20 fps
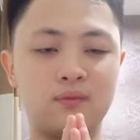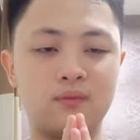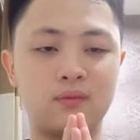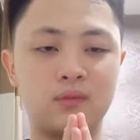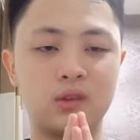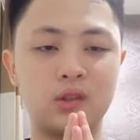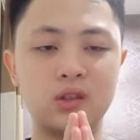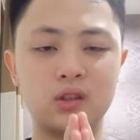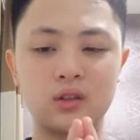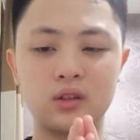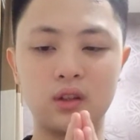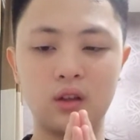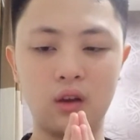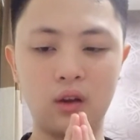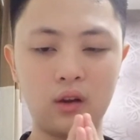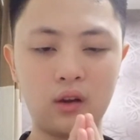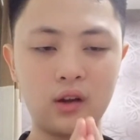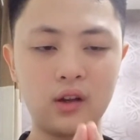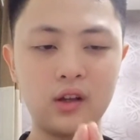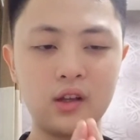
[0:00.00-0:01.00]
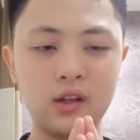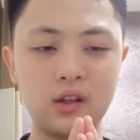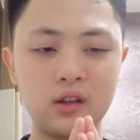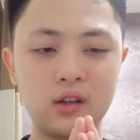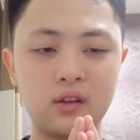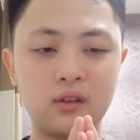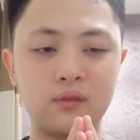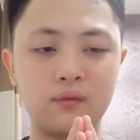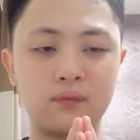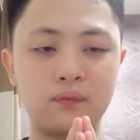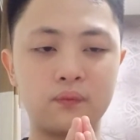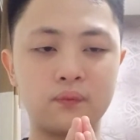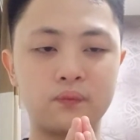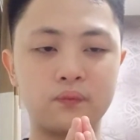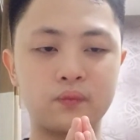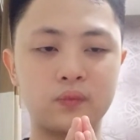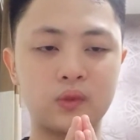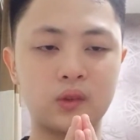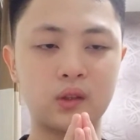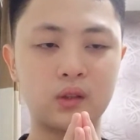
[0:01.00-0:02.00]
not really
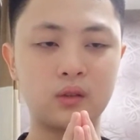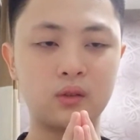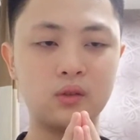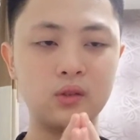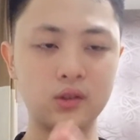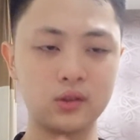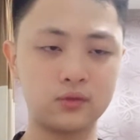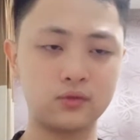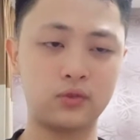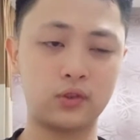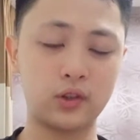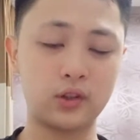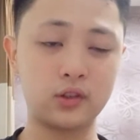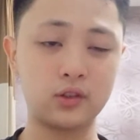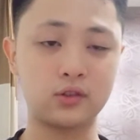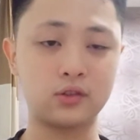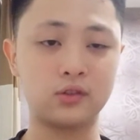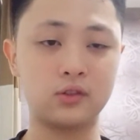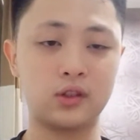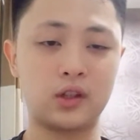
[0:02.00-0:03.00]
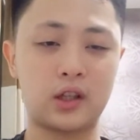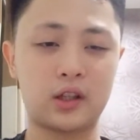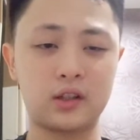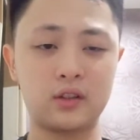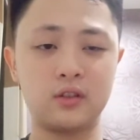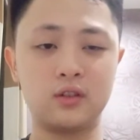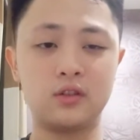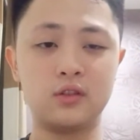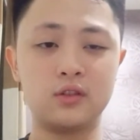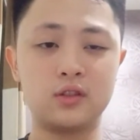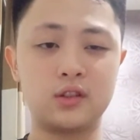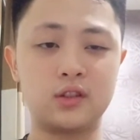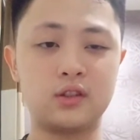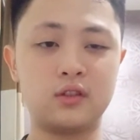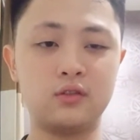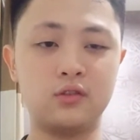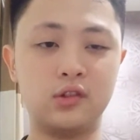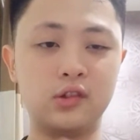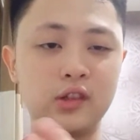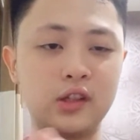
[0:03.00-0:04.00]
good for you to like use
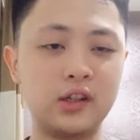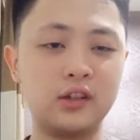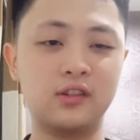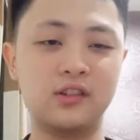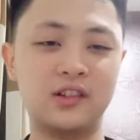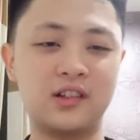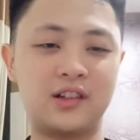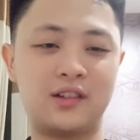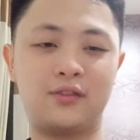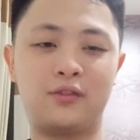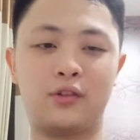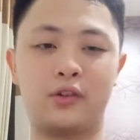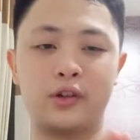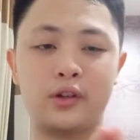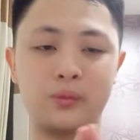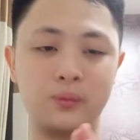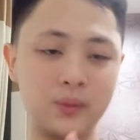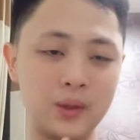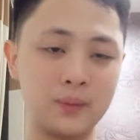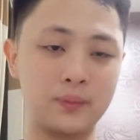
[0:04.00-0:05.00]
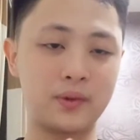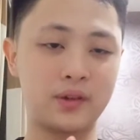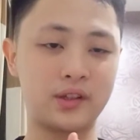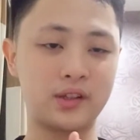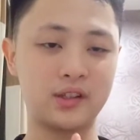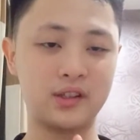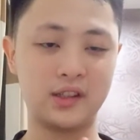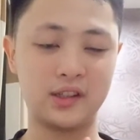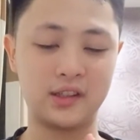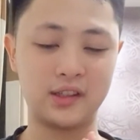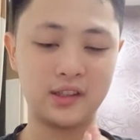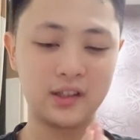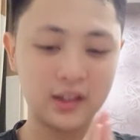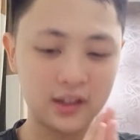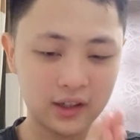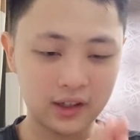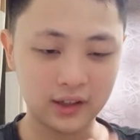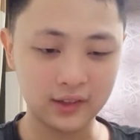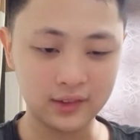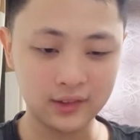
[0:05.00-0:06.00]
Duolingo. For me personally,
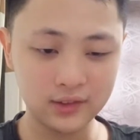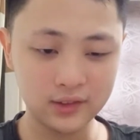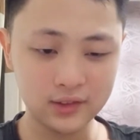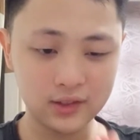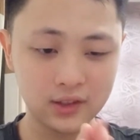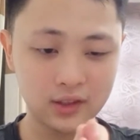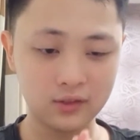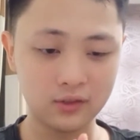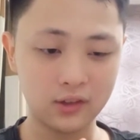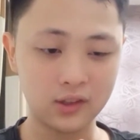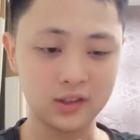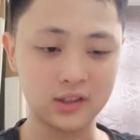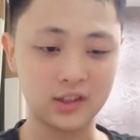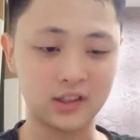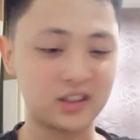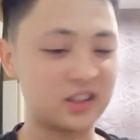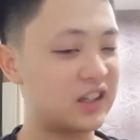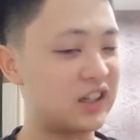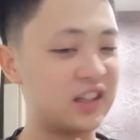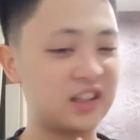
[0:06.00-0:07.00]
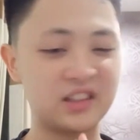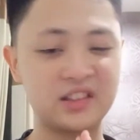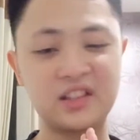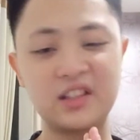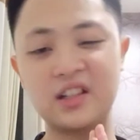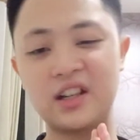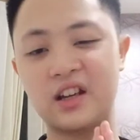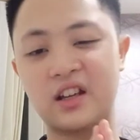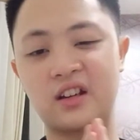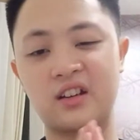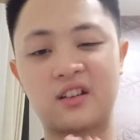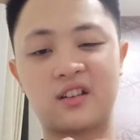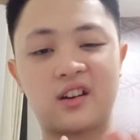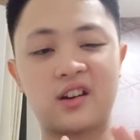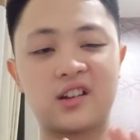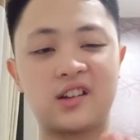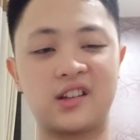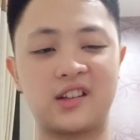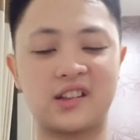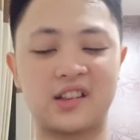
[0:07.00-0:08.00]
I used it once and I think I
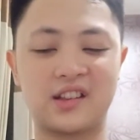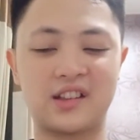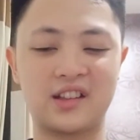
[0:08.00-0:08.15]
regret it.